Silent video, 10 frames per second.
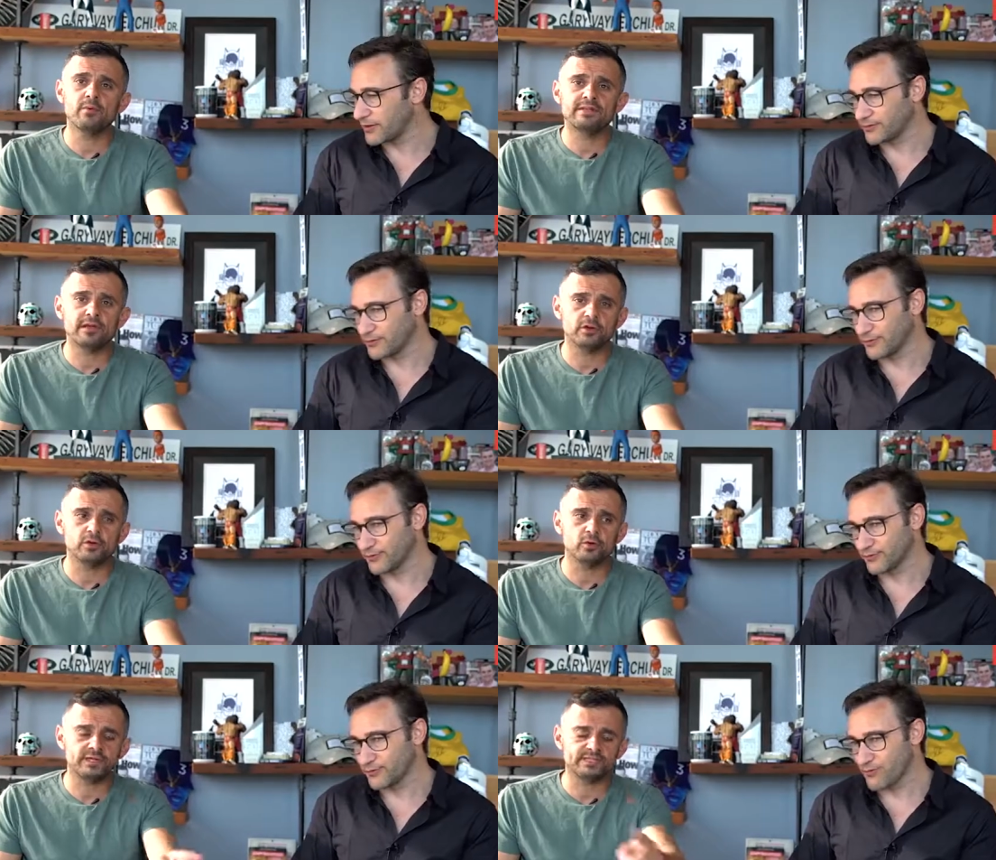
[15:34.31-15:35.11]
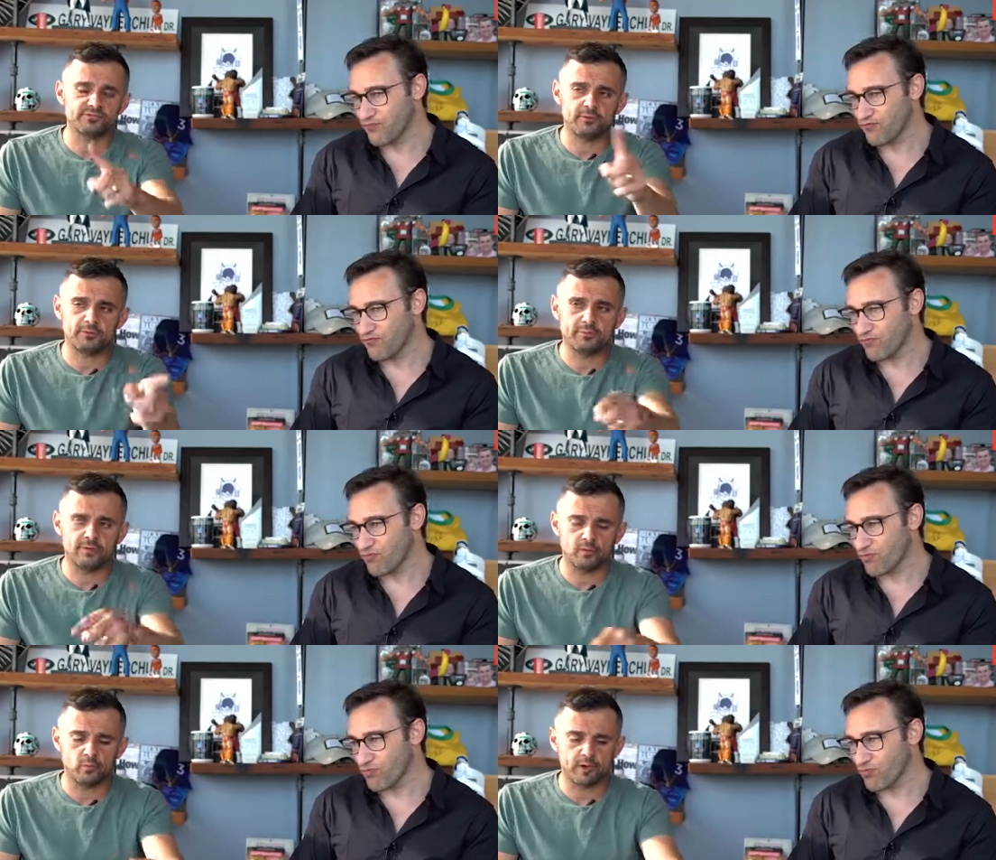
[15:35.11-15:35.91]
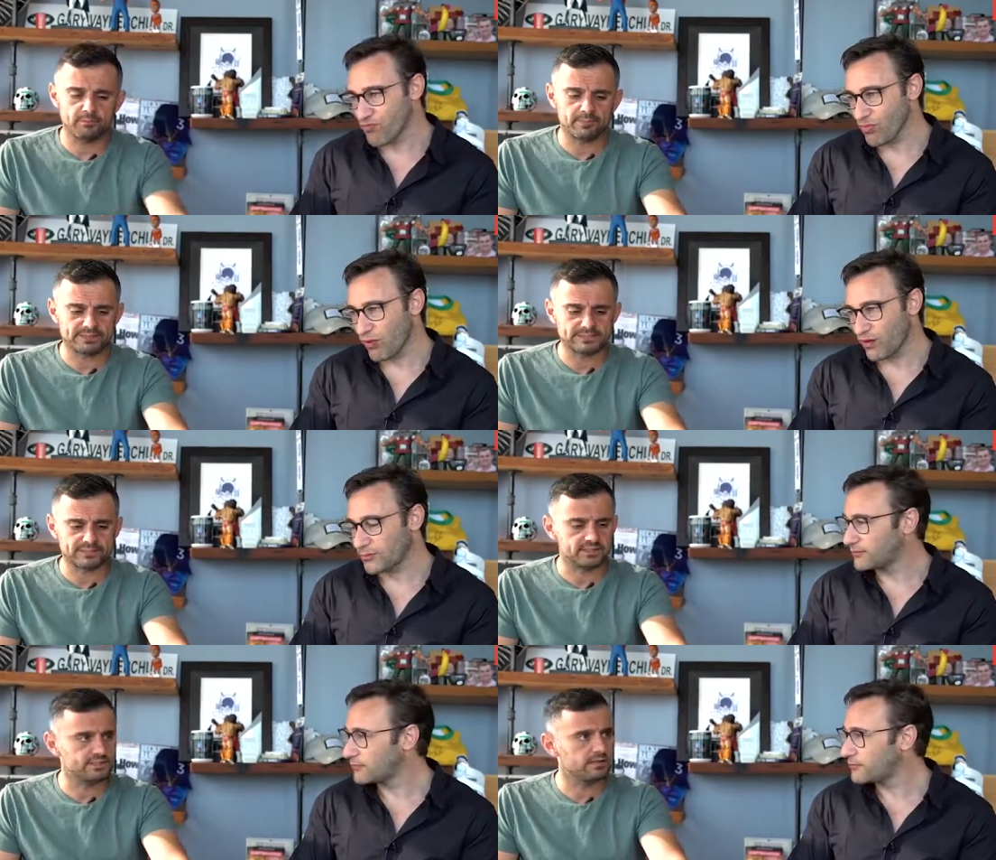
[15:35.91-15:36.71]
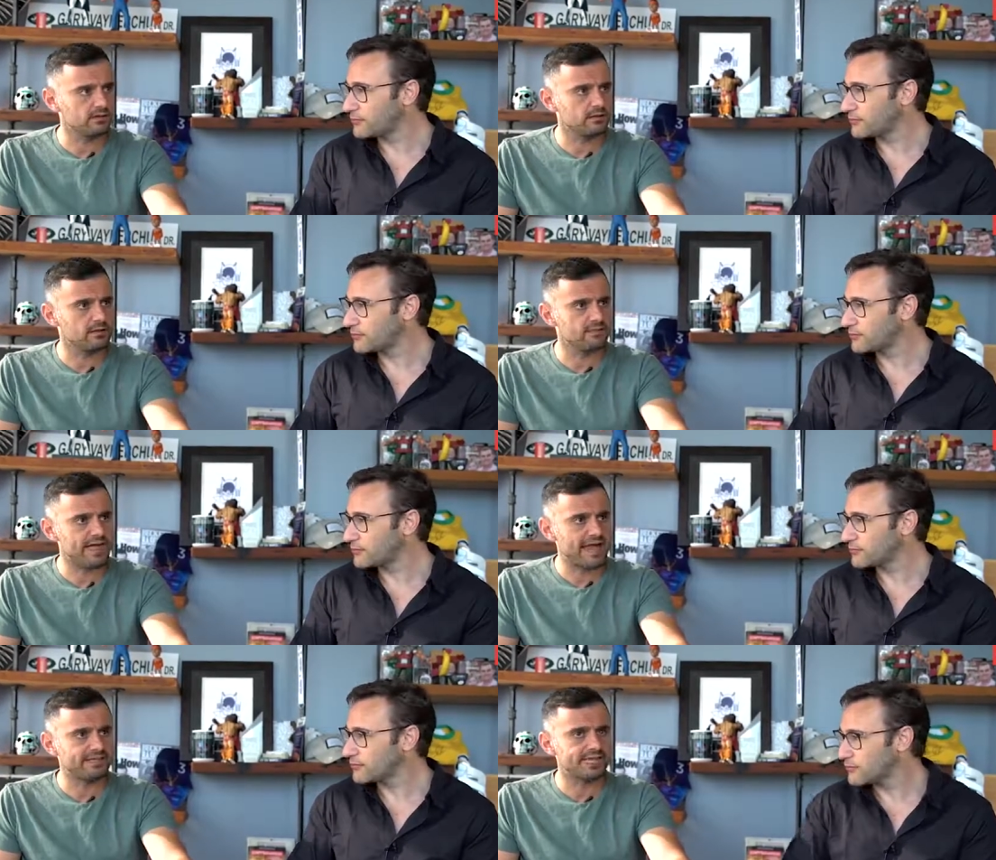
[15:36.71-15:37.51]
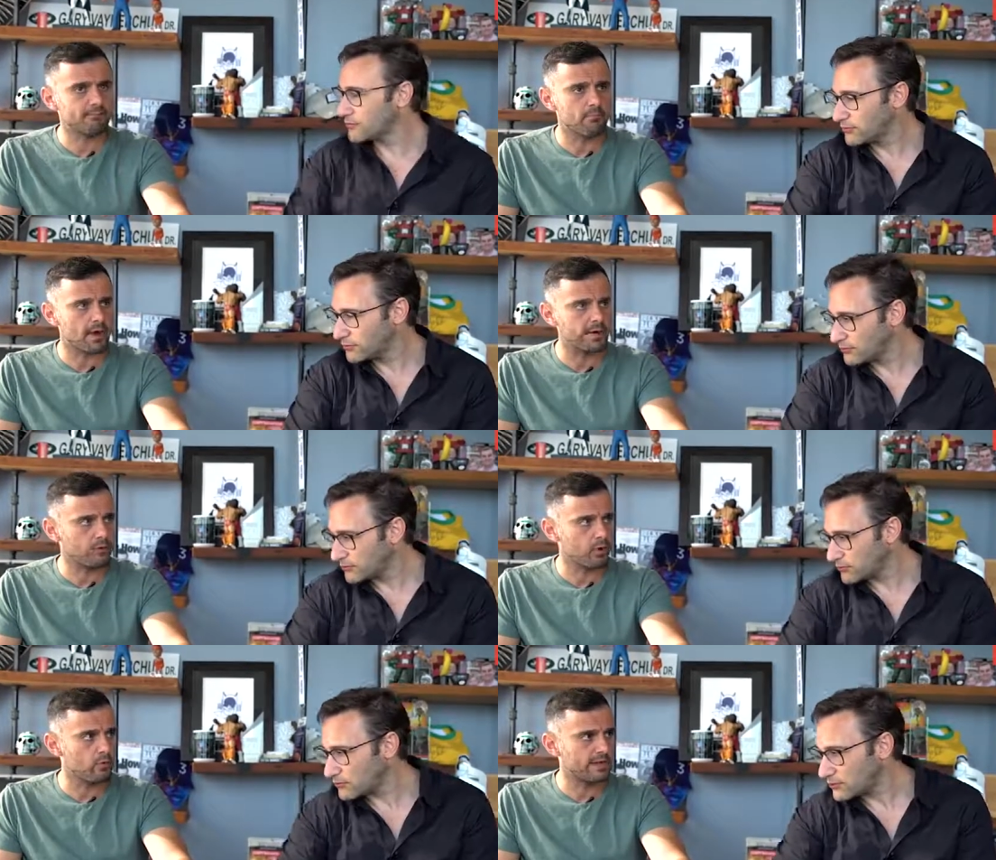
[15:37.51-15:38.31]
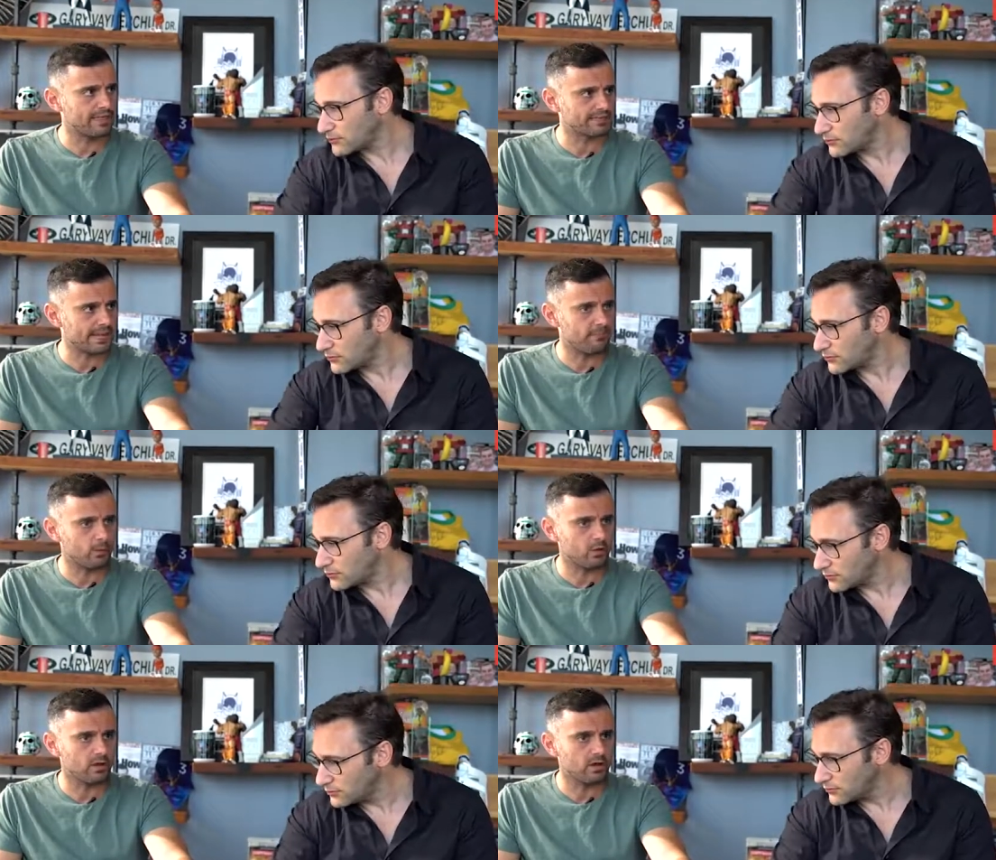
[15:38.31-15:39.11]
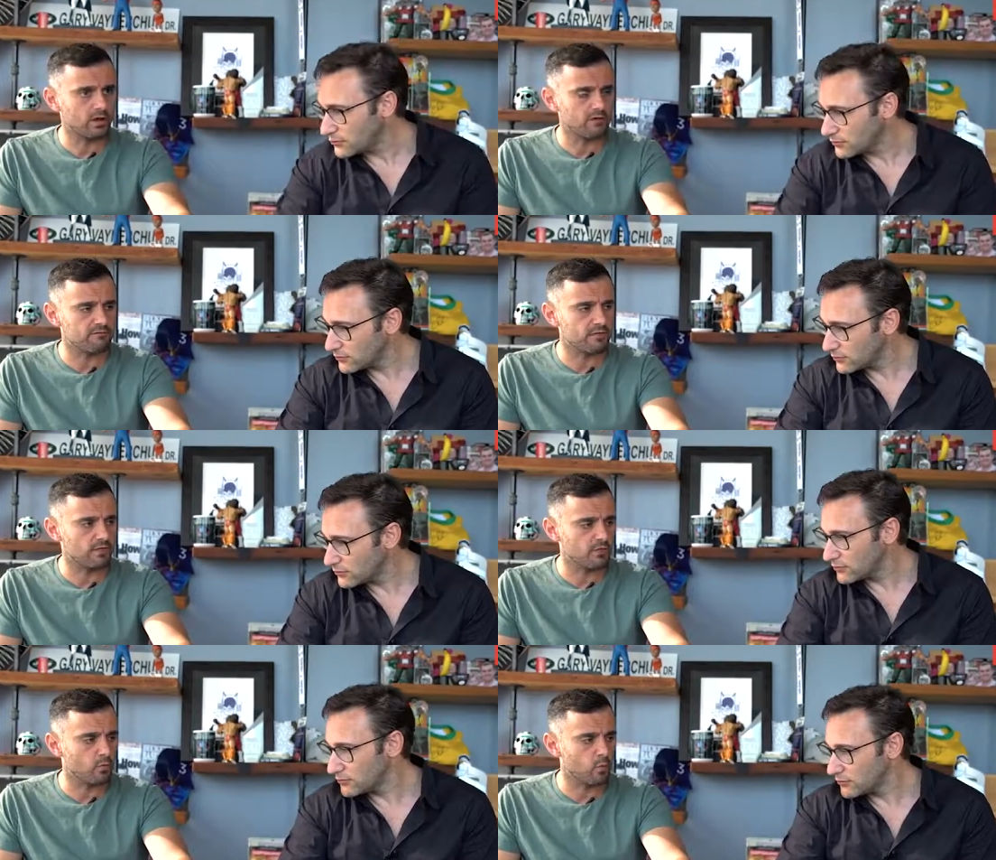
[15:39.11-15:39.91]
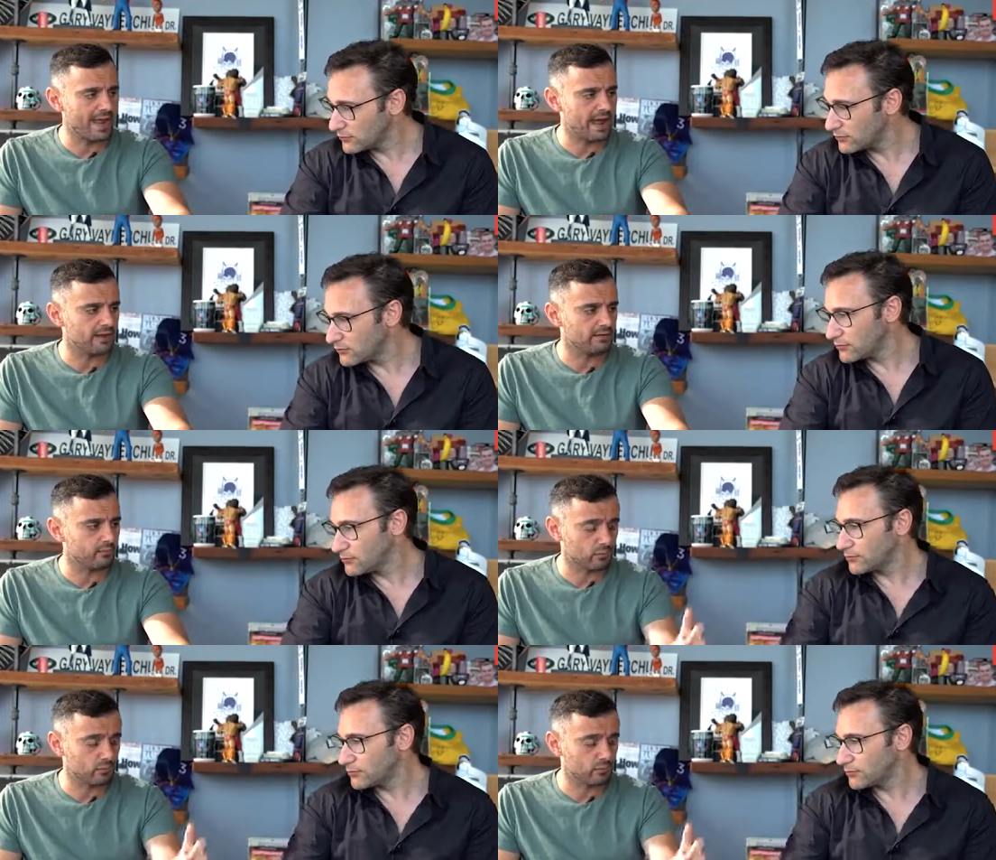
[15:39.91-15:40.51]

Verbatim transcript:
Speaker 1: I would tell you, and this is for people that are running businesses that is a micro example of the way, I,